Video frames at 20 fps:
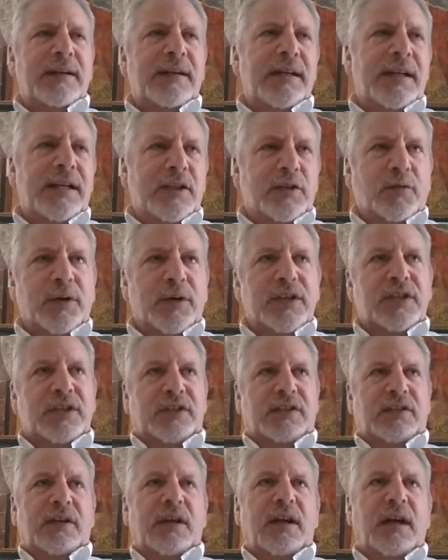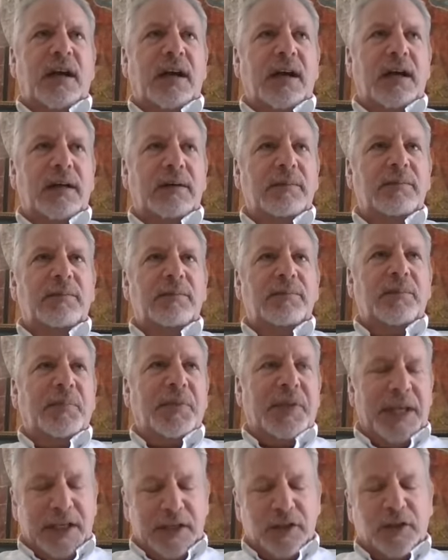interest um,
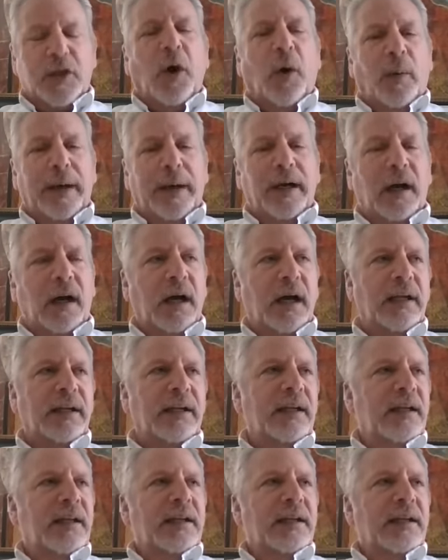things going on.